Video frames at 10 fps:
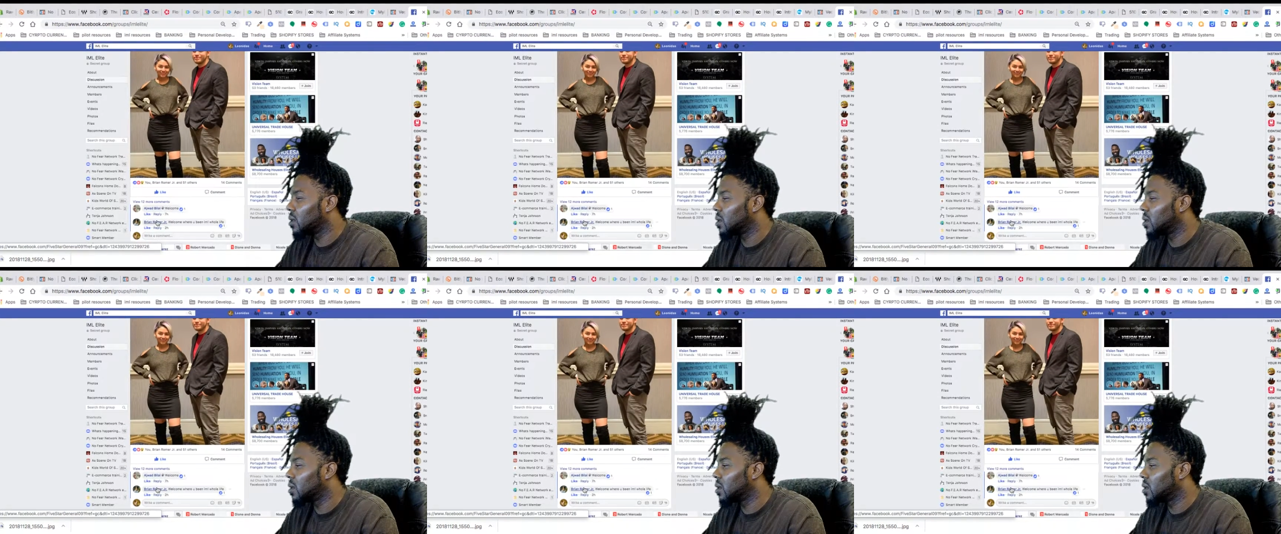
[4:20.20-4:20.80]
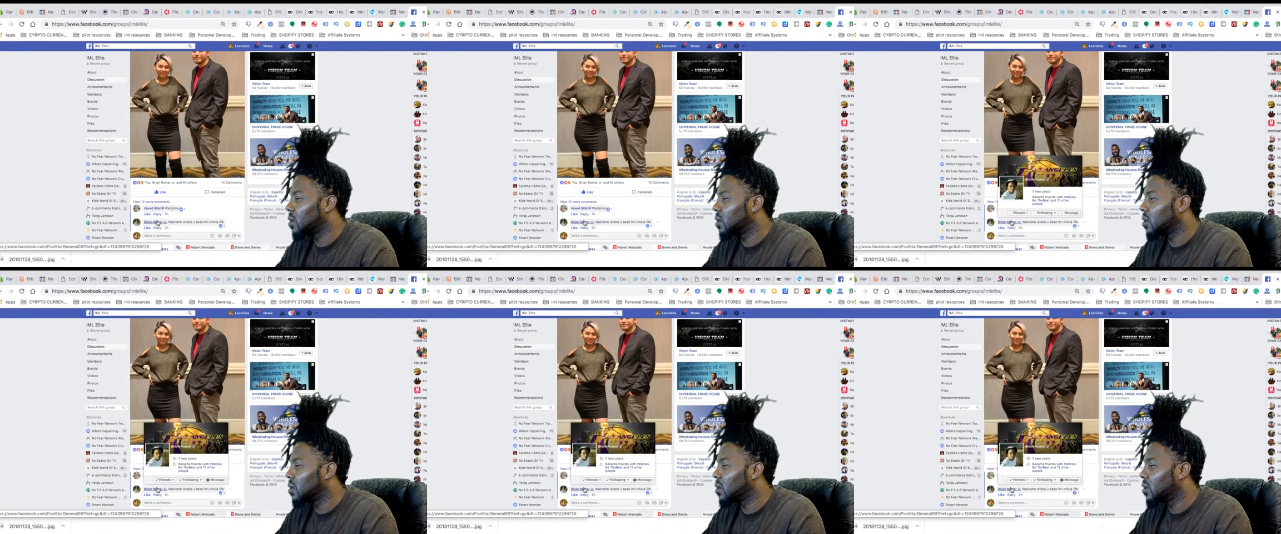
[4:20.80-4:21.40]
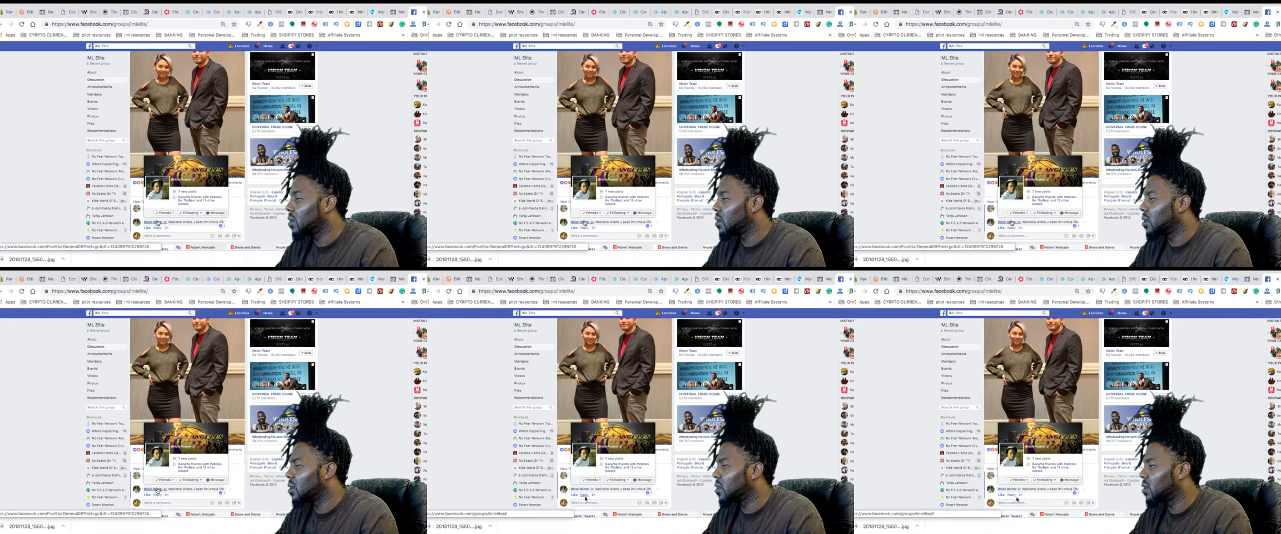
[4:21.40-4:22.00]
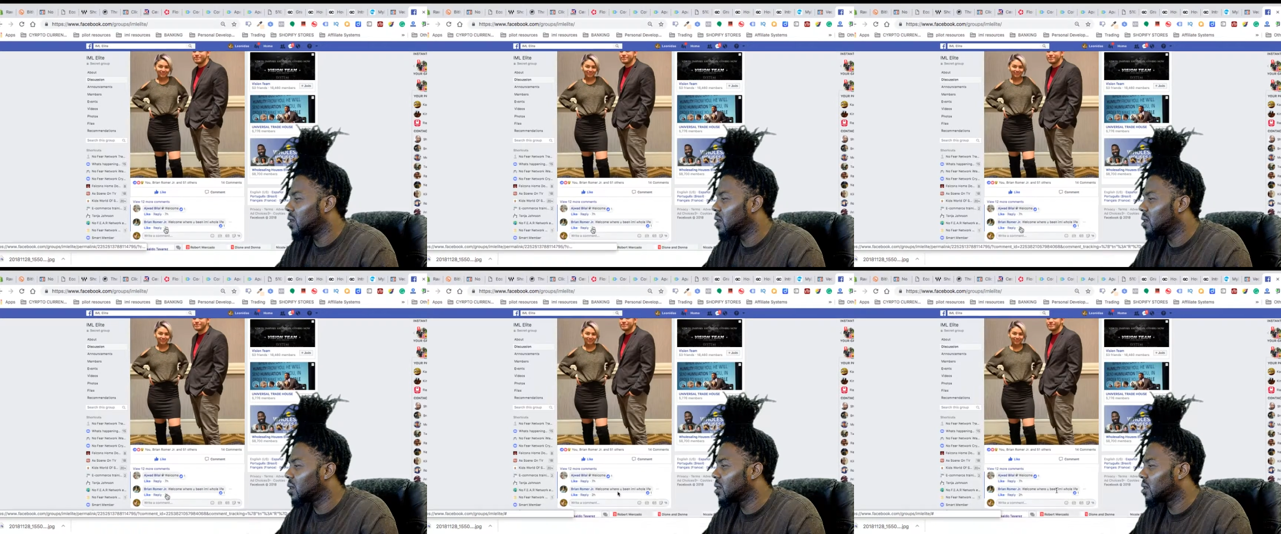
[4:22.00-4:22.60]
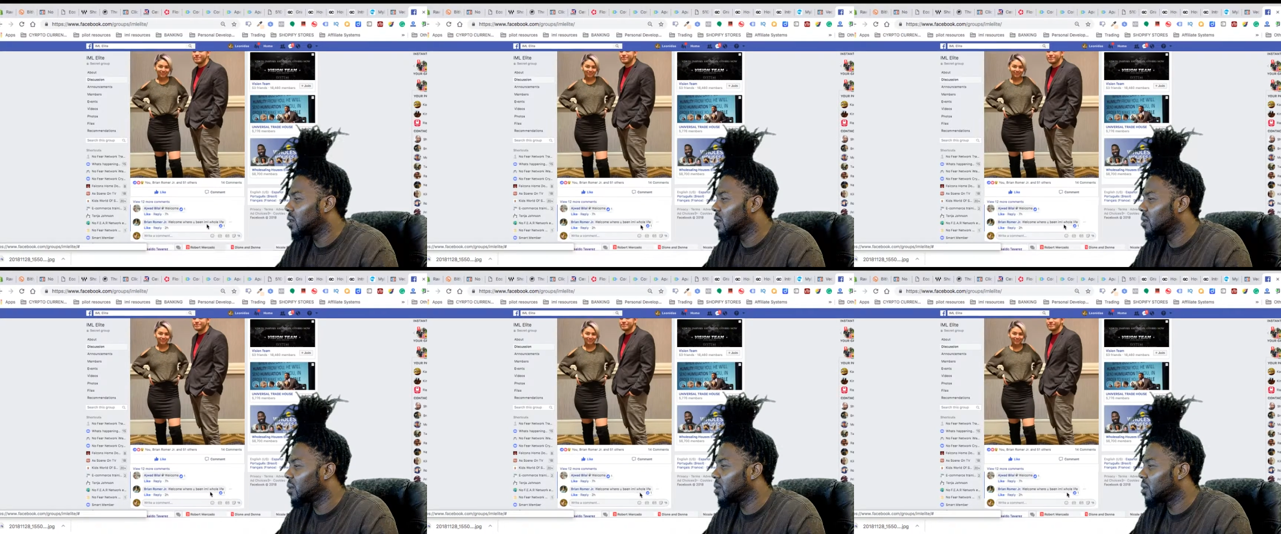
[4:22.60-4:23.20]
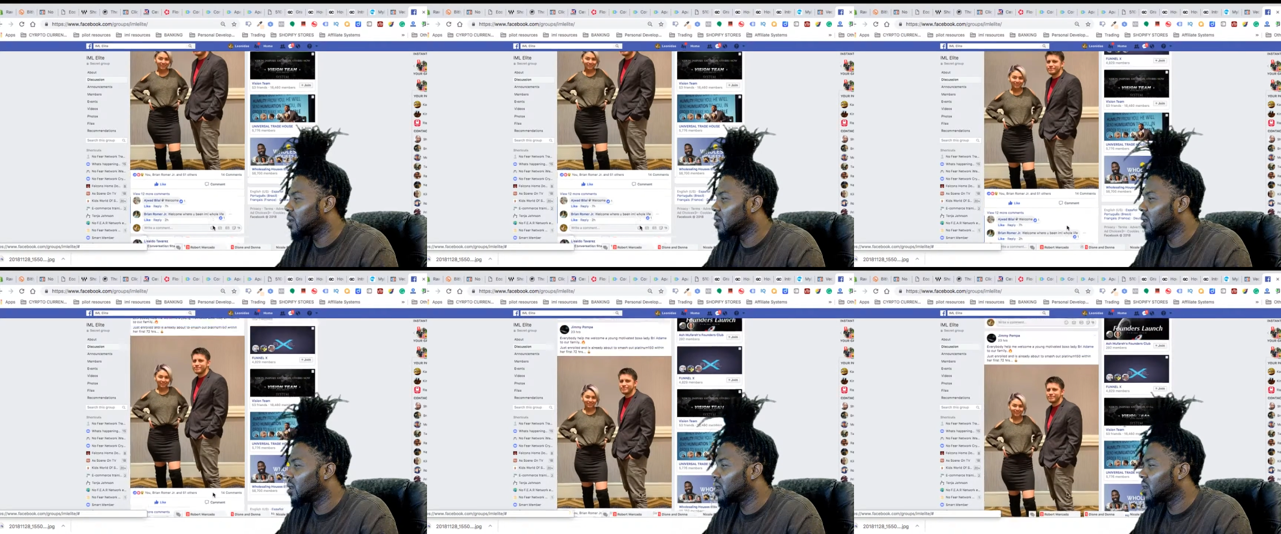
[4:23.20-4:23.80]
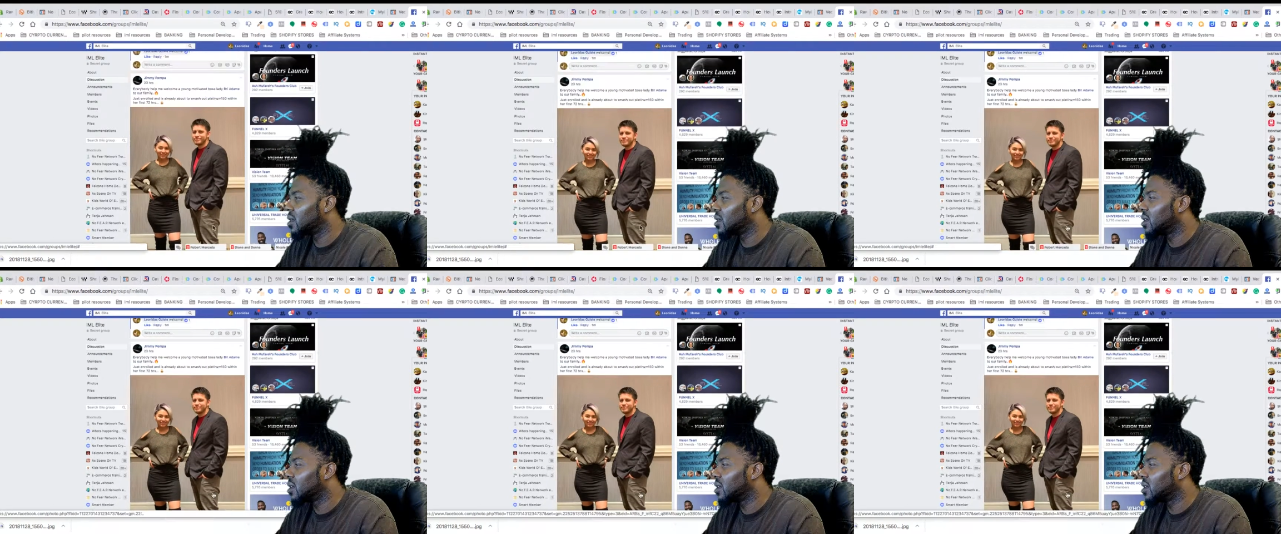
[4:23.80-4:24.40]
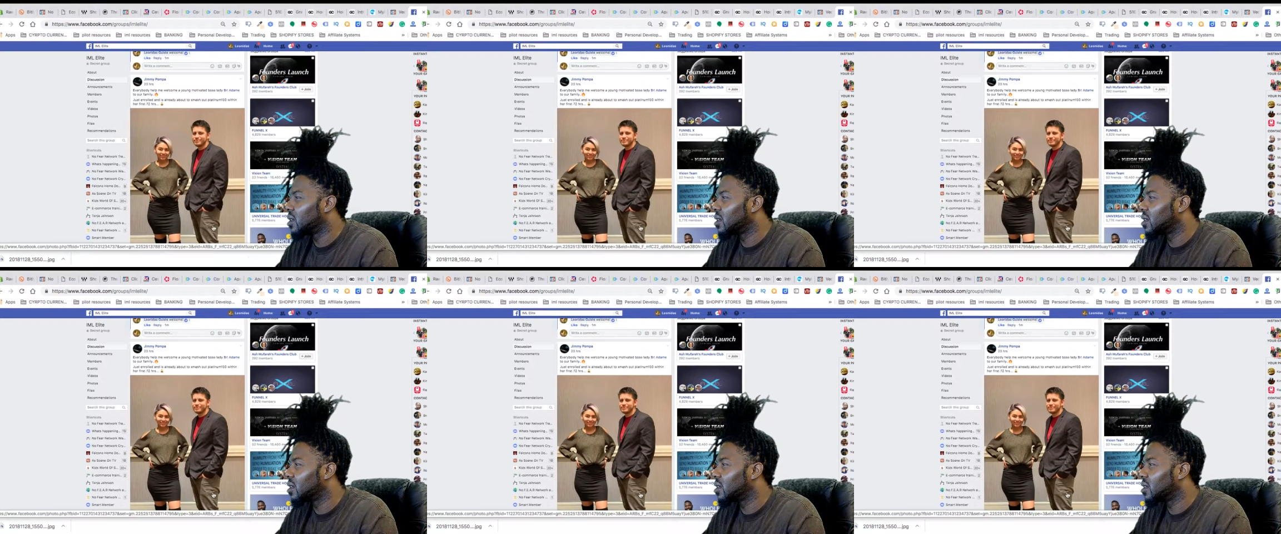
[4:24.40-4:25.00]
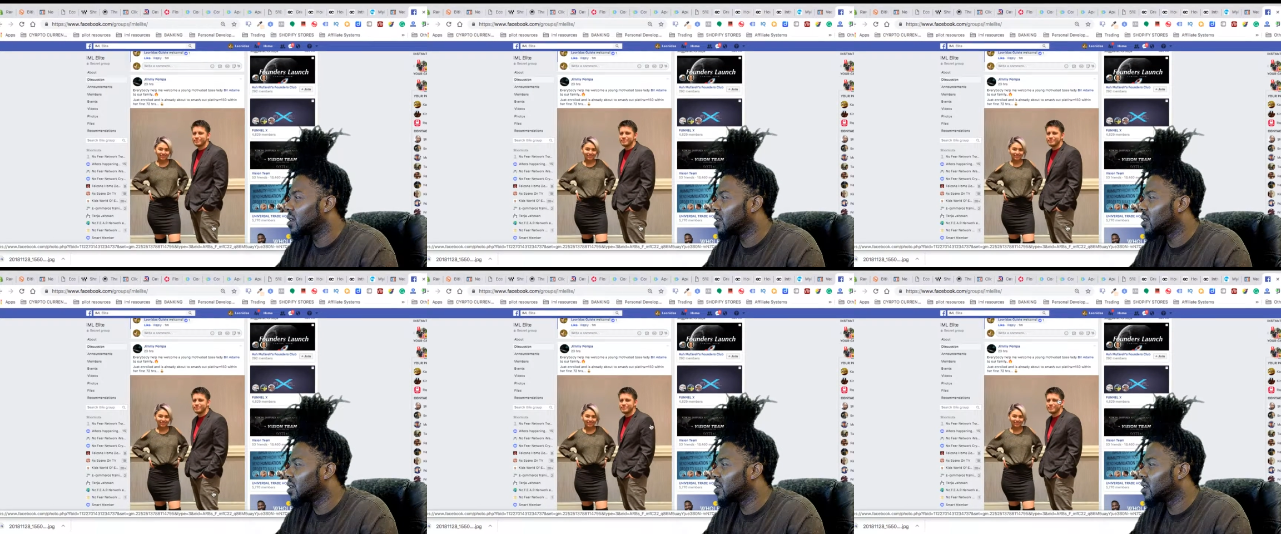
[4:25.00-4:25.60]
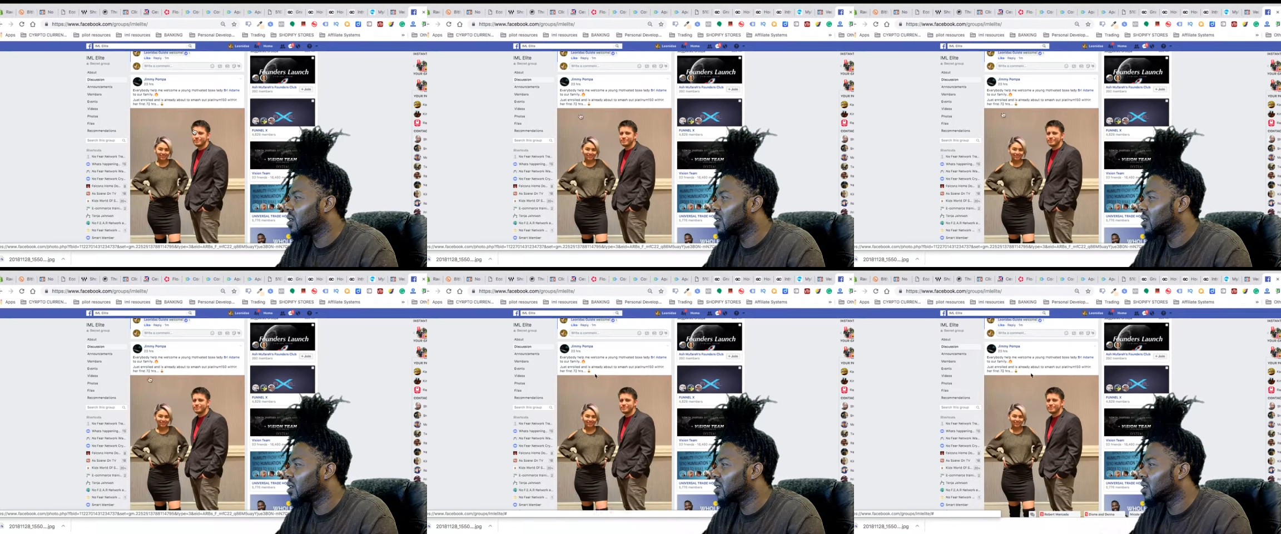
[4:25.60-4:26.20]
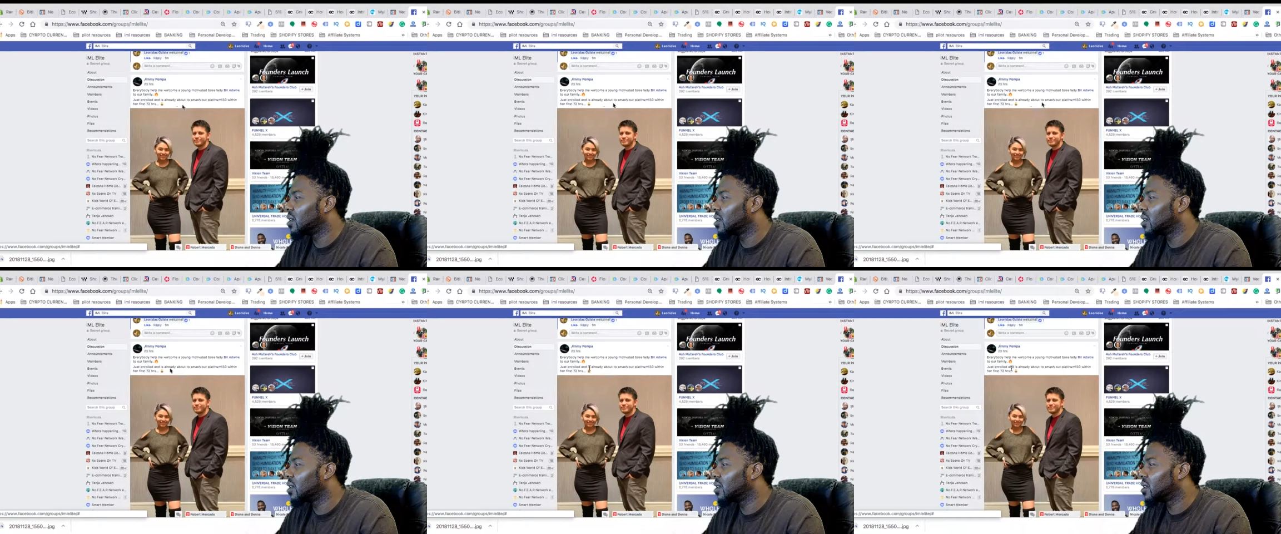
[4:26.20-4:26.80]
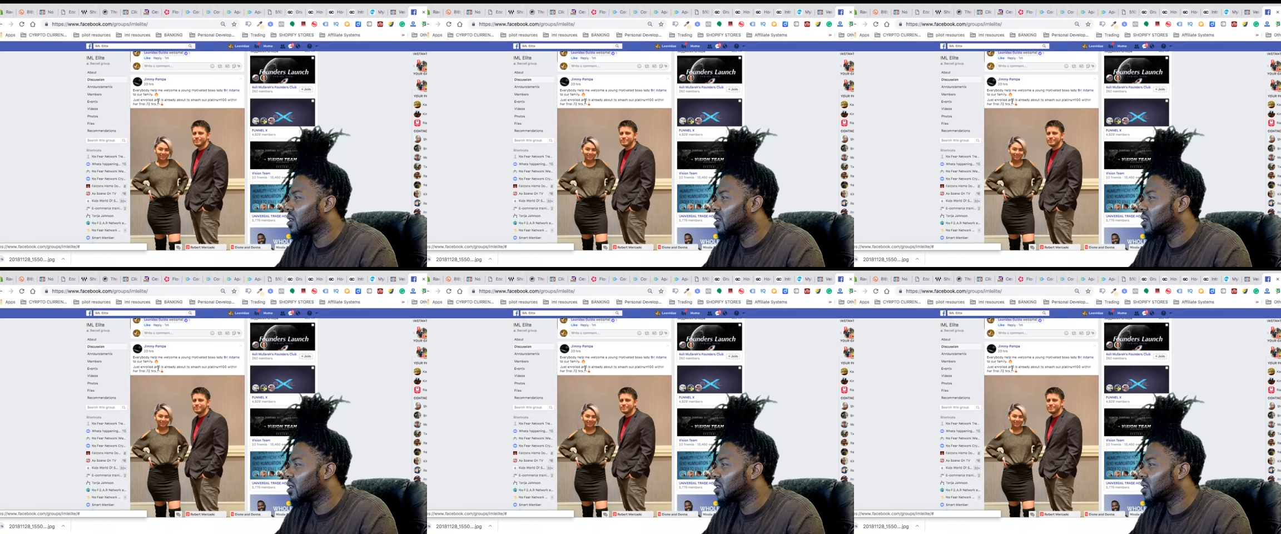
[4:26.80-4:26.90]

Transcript: [no speech]